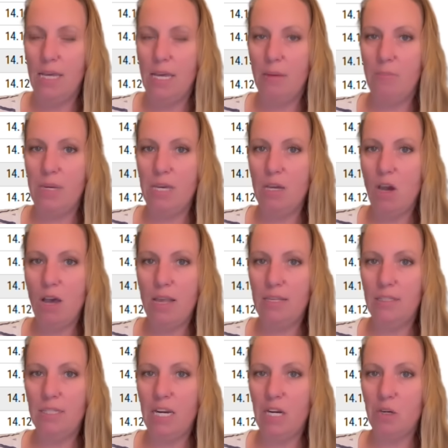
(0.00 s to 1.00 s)

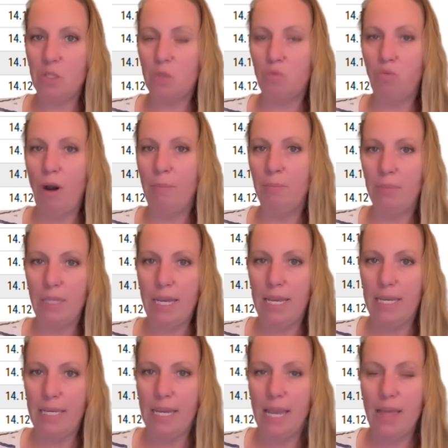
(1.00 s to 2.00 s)
because there's
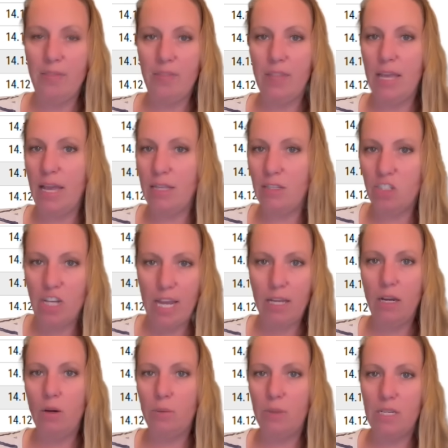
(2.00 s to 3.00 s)
rumbling. And check
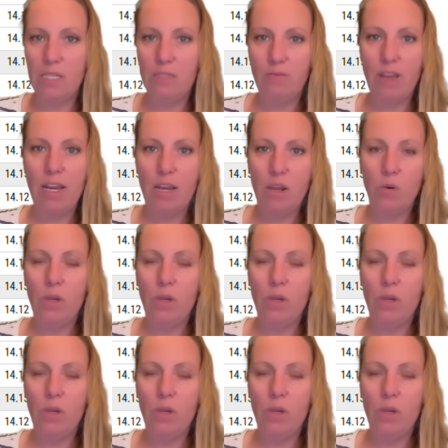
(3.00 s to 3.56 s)
out this video